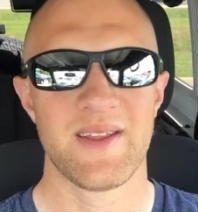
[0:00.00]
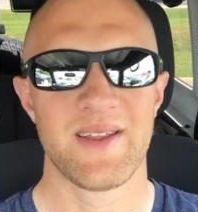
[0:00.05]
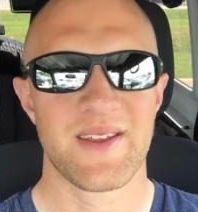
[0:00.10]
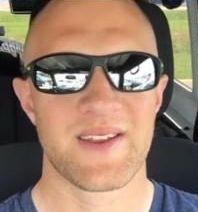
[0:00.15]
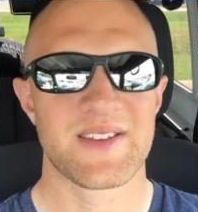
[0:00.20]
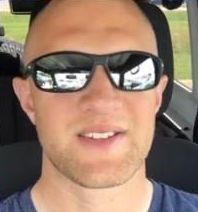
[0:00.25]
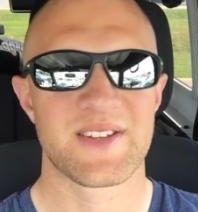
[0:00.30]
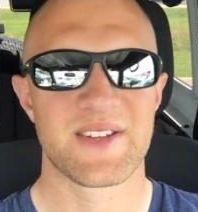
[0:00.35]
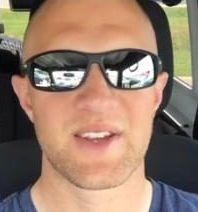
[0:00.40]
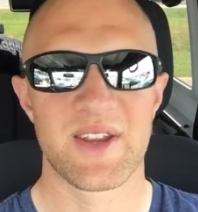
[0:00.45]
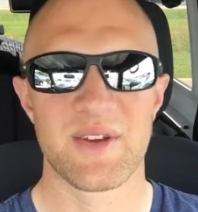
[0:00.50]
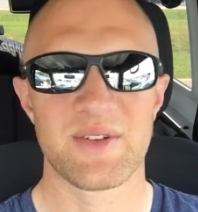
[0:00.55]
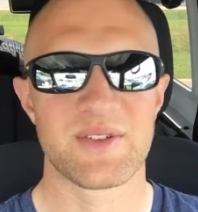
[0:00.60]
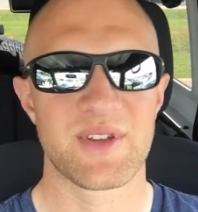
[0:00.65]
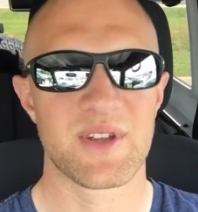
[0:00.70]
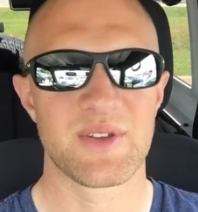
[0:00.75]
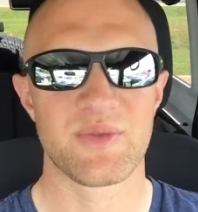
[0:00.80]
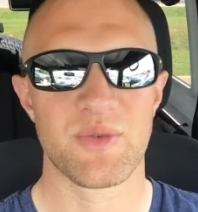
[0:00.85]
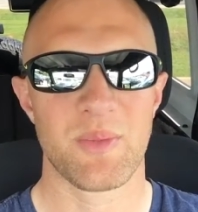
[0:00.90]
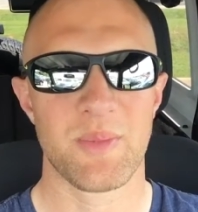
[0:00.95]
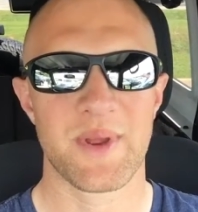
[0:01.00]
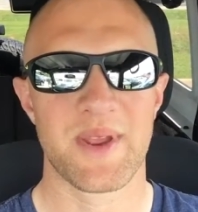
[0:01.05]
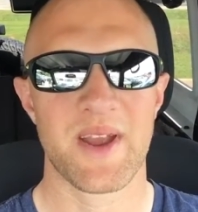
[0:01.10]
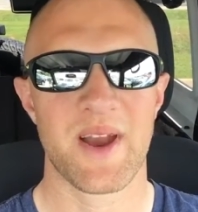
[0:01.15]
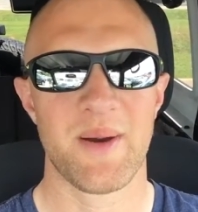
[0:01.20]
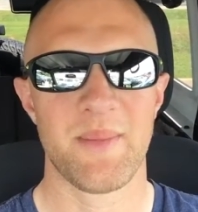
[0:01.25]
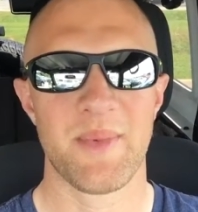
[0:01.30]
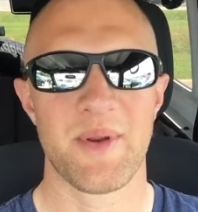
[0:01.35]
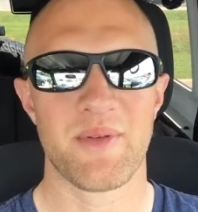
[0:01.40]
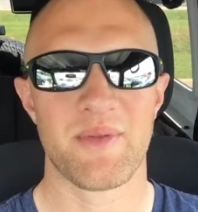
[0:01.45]
Excuses will
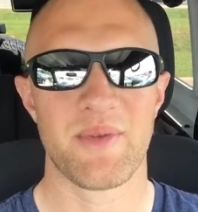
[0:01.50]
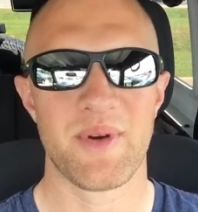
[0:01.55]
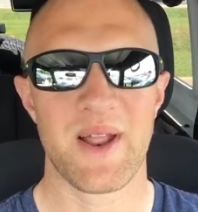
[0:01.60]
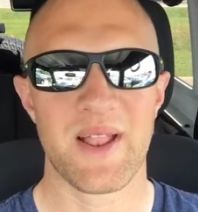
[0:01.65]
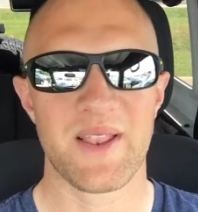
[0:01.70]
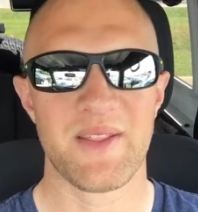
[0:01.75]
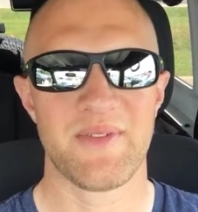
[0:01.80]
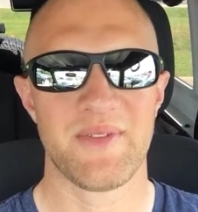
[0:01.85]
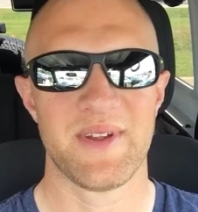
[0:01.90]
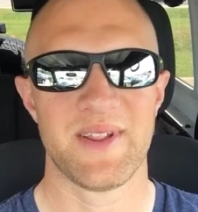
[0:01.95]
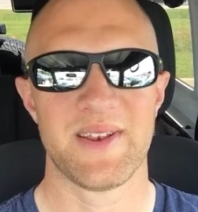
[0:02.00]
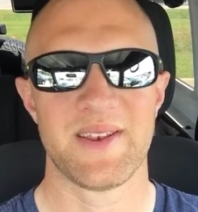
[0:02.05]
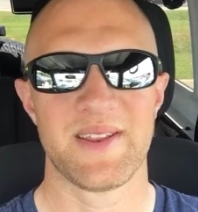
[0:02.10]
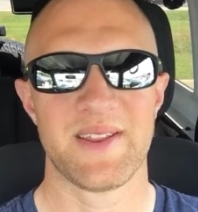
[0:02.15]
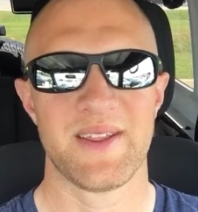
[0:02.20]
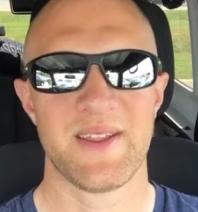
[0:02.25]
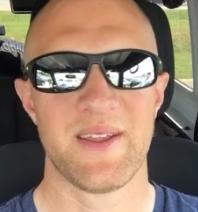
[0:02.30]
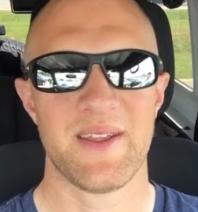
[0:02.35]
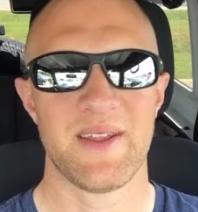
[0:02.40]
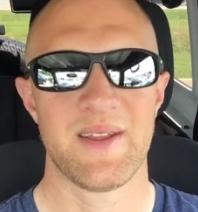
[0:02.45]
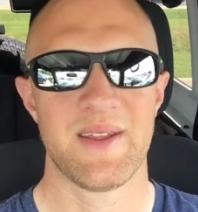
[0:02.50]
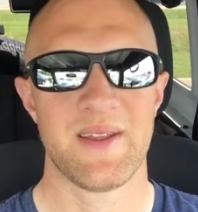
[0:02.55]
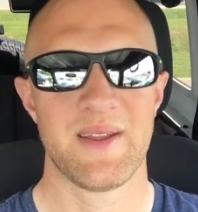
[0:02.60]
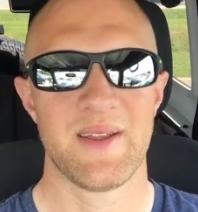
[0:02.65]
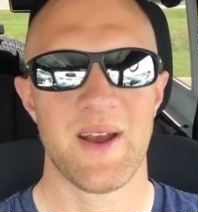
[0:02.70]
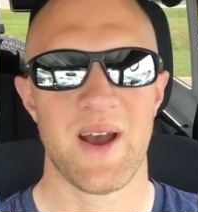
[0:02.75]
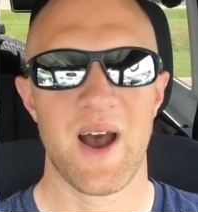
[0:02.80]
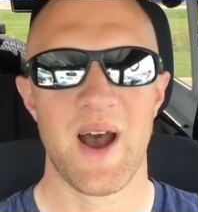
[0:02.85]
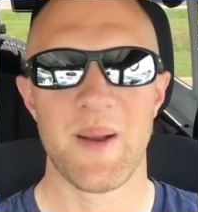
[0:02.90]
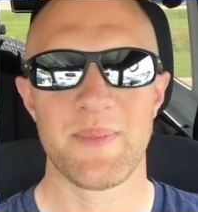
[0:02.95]
become irrelevant.
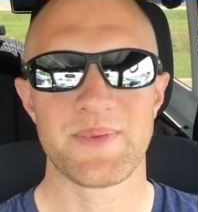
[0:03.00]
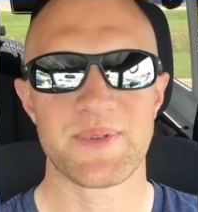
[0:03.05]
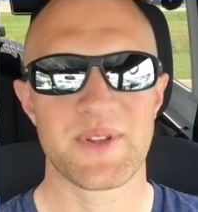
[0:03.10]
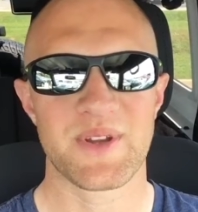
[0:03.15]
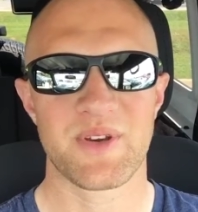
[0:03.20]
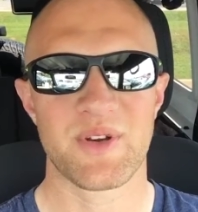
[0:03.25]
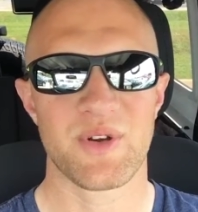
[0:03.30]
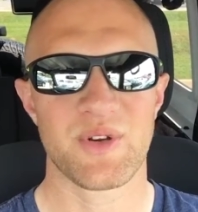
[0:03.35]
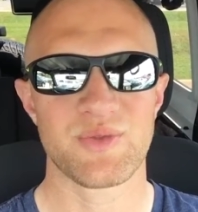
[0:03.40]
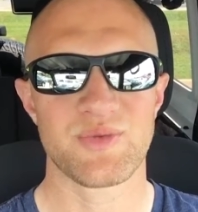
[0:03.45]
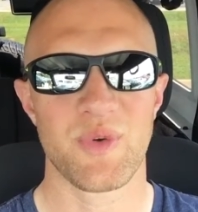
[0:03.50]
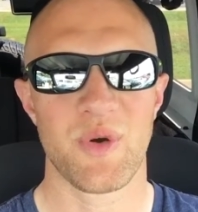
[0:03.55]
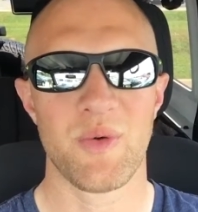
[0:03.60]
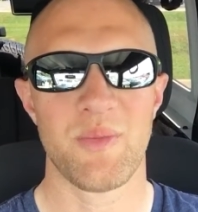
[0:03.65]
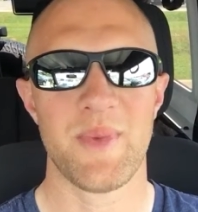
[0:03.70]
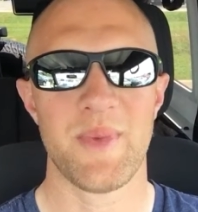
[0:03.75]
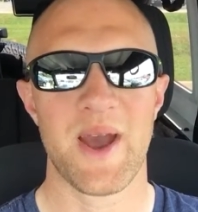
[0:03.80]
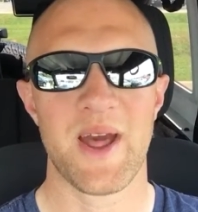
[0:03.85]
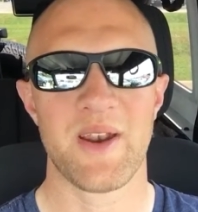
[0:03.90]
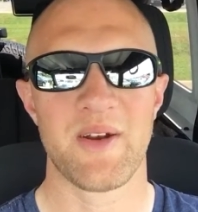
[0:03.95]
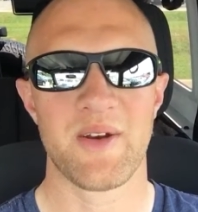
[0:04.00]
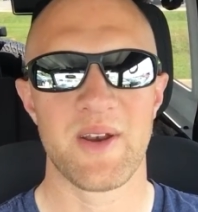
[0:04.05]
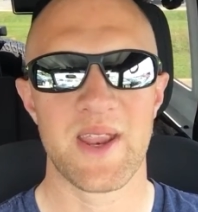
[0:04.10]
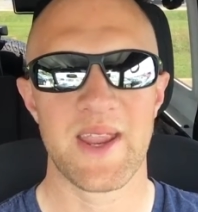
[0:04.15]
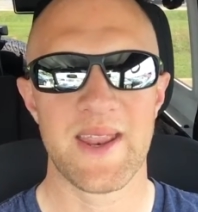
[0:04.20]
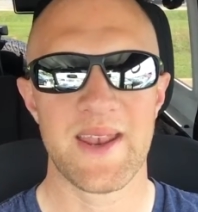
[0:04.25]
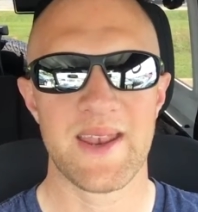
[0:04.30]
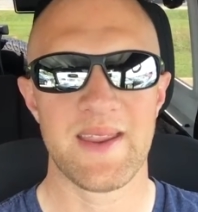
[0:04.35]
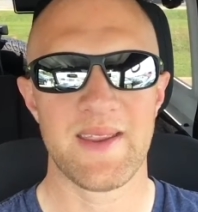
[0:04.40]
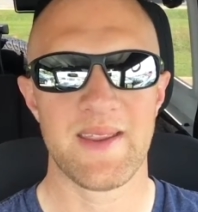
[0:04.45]
Obstacles won't matter
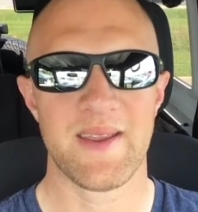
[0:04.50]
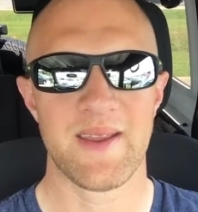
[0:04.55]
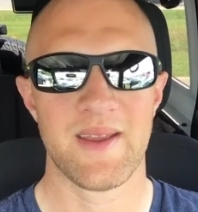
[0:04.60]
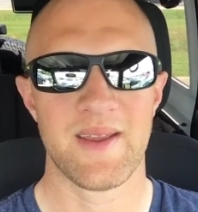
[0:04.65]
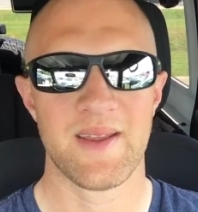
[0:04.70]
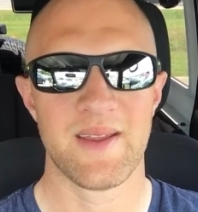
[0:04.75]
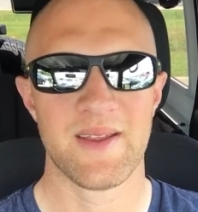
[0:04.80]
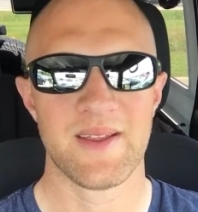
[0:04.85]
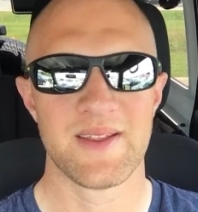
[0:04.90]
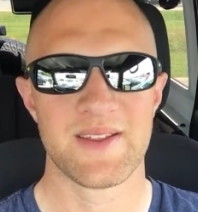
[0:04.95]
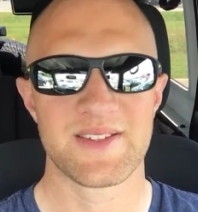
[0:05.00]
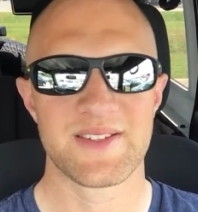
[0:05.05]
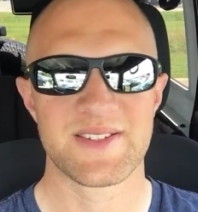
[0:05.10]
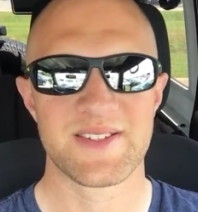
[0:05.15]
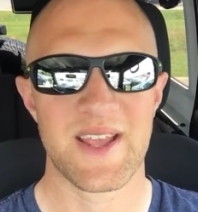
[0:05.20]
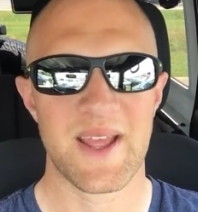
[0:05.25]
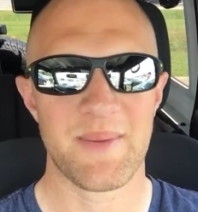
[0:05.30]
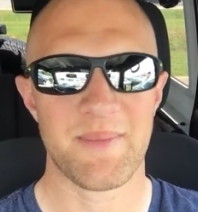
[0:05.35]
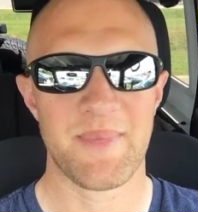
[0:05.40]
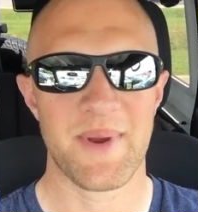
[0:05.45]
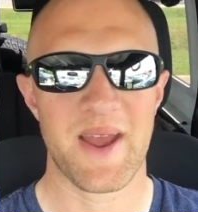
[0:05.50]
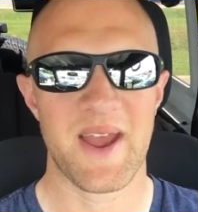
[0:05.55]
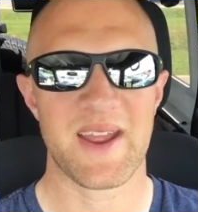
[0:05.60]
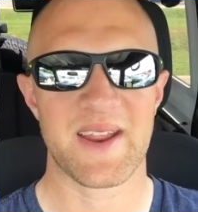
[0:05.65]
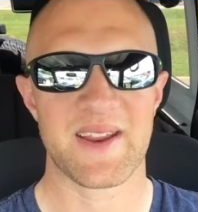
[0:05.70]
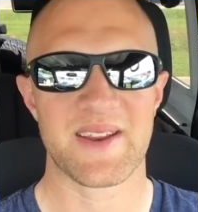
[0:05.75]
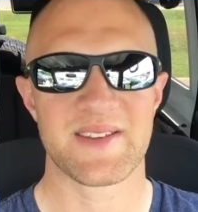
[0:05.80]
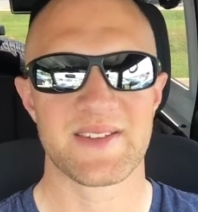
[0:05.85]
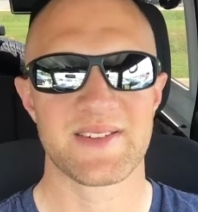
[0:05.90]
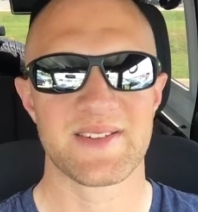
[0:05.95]
any.
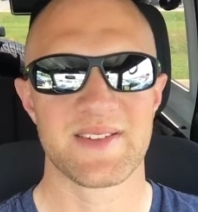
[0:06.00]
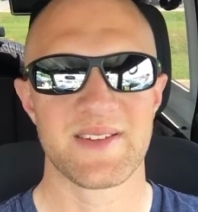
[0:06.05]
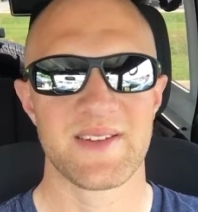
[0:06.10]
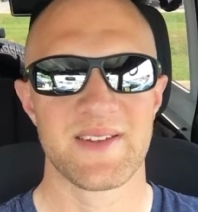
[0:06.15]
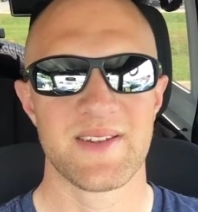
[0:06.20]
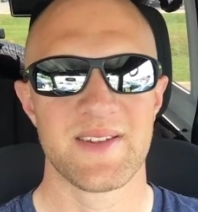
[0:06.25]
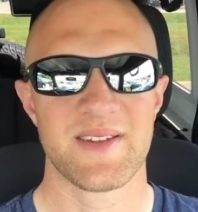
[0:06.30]
Setbacks,